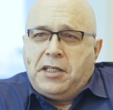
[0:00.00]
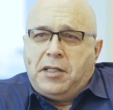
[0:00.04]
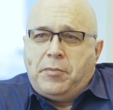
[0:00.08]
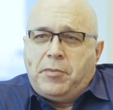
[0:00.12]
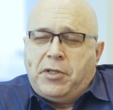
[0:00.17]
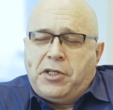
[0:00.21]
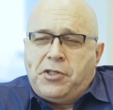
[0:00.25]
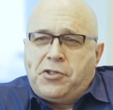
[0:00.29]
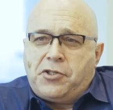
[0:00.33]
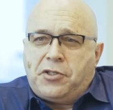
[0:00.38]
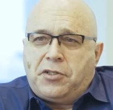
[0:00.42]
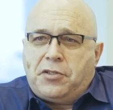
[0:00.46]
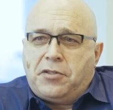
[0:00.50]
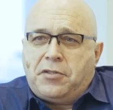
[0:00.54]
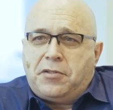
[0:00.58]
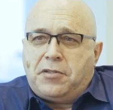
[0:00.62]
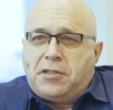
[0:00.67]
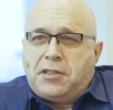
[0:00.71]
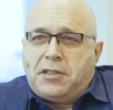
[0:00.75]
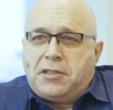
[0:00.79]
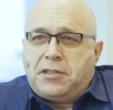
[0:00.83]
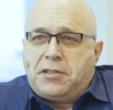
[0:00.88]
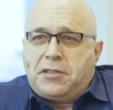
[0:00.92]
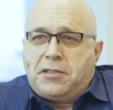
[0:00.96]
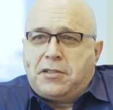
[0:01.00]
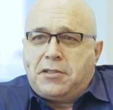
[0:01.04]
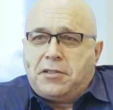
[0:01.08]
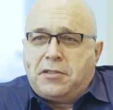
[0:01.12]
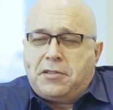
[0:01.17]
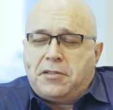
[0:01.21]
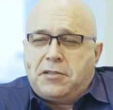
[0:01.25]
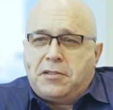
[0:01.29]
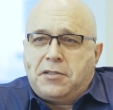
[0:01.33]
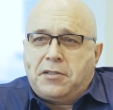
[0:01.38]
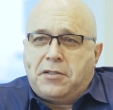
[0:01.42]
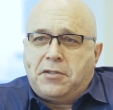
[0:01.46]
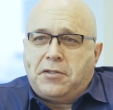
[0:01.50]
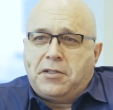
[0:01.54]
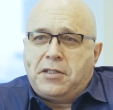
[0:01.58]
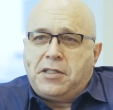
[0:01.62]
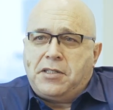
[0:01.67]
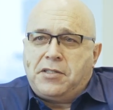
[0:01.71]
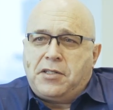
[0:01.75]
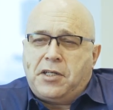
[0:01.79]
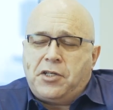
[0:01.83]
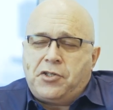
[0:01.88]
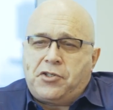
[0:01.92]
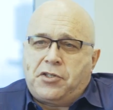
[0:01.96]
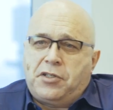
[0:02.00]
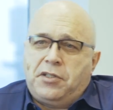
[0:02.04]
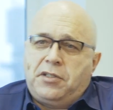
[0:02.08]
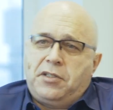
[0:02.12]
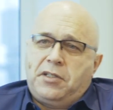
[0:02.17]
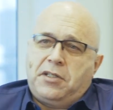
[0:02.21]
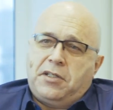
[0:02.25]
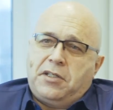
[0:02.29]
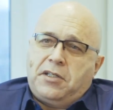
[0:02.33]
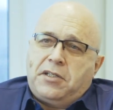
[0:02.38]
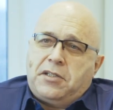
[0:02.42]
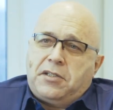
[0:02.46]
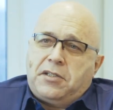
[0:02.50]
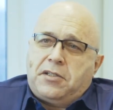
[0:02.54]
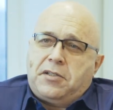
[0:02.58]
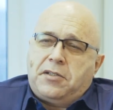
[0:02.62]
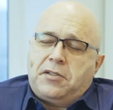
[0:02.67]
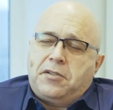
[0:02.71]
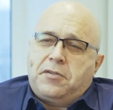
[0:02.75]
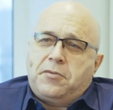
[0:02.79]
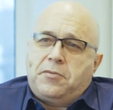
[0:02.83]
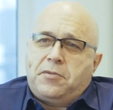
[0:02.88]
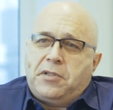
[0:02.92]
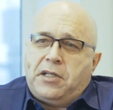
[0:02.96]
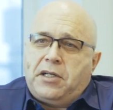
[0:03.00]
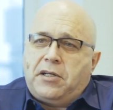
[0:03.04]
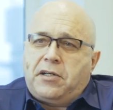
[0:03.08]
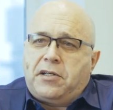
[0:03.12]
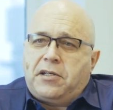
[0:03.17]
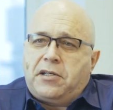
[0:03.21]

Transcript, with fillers: any major organization, we